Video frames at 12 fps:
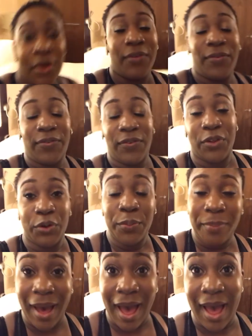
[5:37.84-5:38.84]
flew
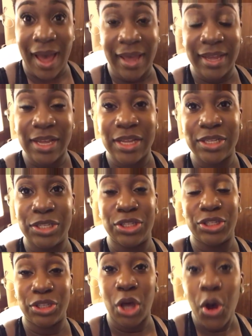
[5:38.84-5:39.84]
by
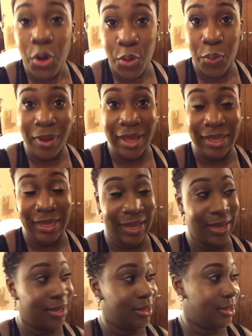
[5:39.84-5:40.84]
so
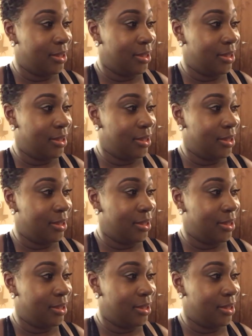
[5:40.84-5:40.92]
quickly.